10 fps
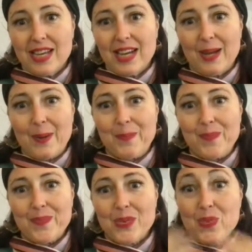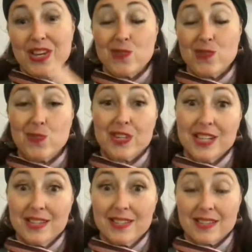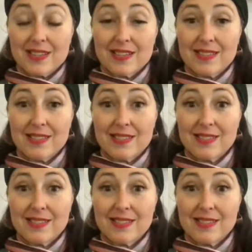um, when you were younger